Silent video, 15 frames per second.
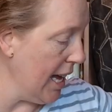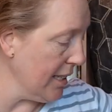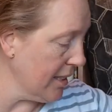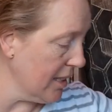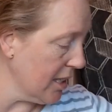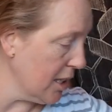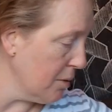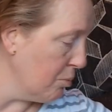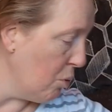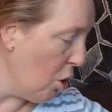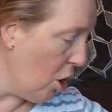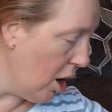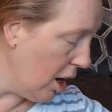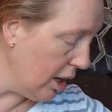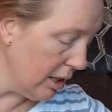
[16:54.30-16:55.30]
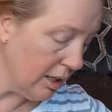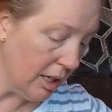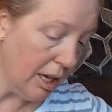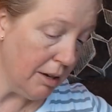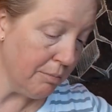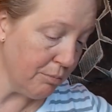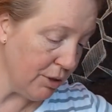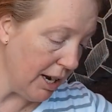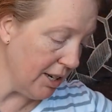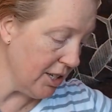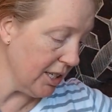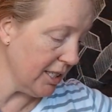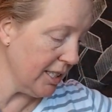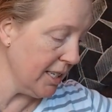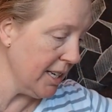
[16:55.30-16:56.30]
lots of small
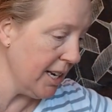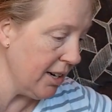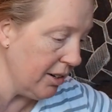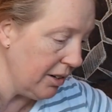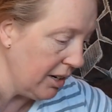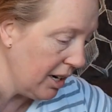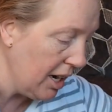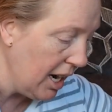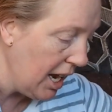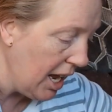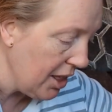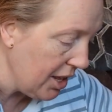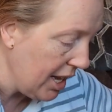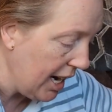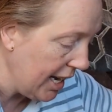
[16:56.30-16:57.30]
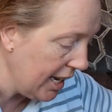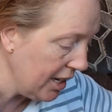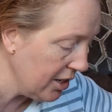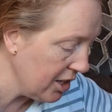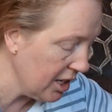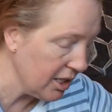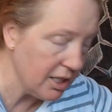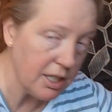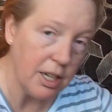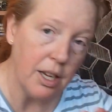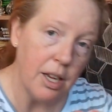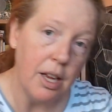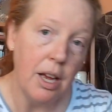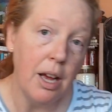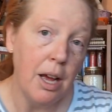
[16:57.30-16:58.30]
projects in here that I can just
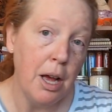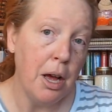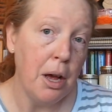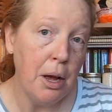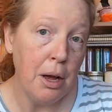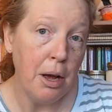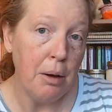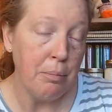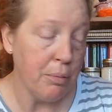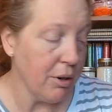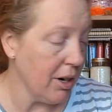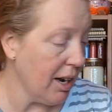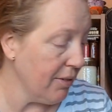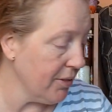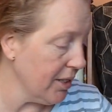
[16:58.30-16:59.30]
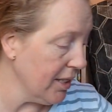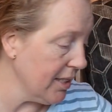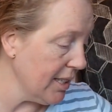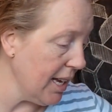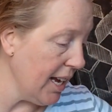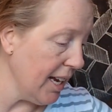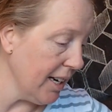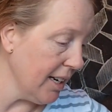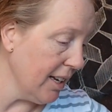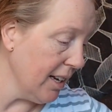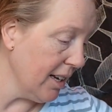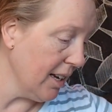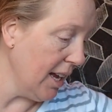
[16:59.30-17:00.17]
put off to the side